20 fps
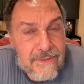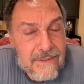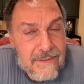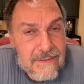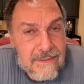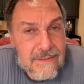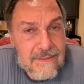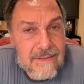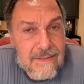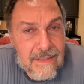in
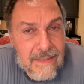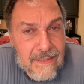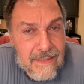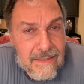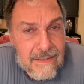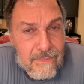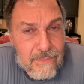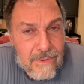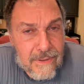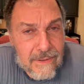
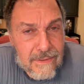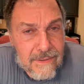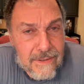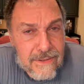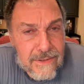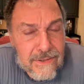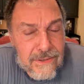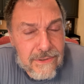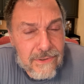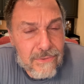today, where
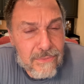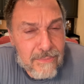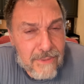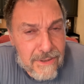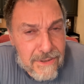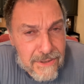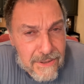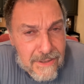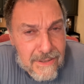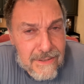it's so
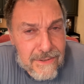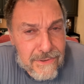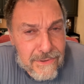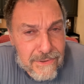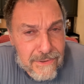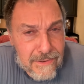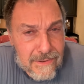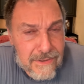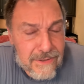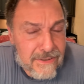much
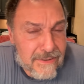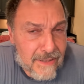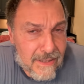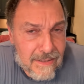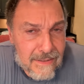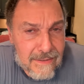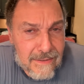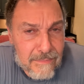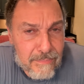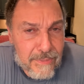easier to
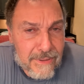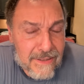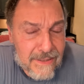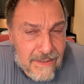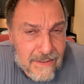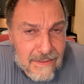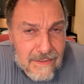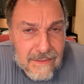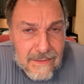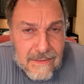stand up and
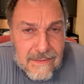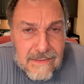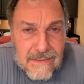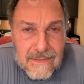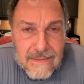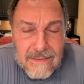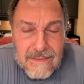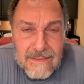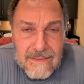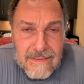get things
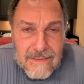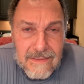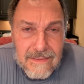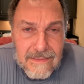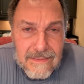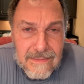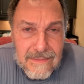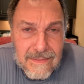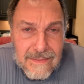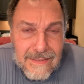done
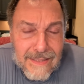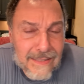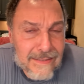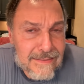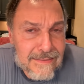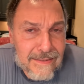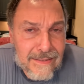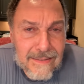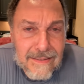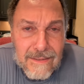and not
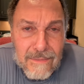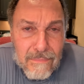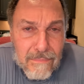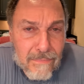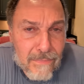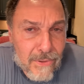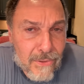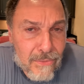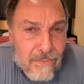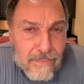take a
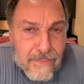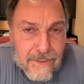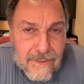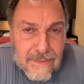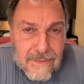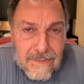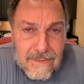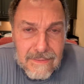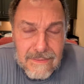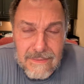
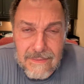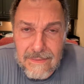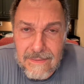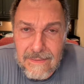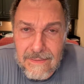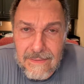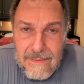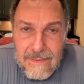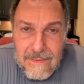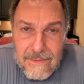moment
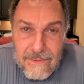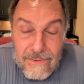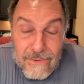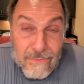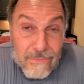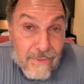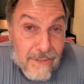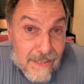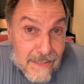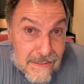to
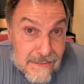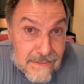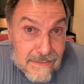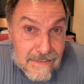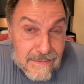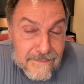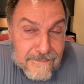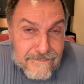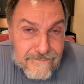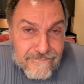
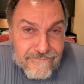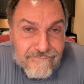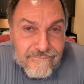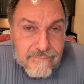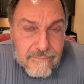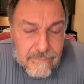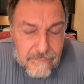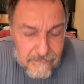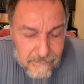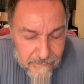rest,
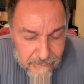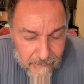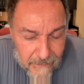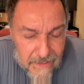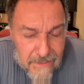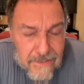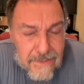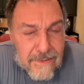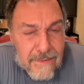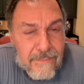
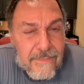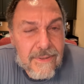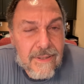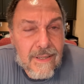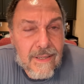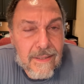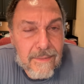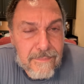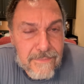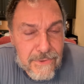
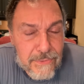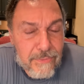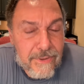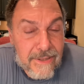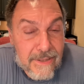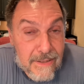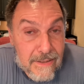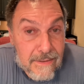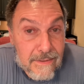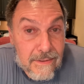sometimes we
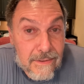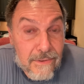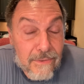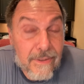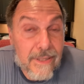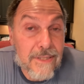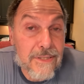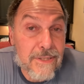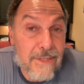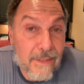need the
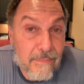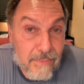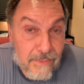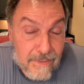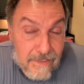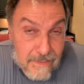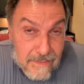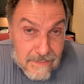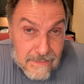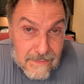Great Shepherd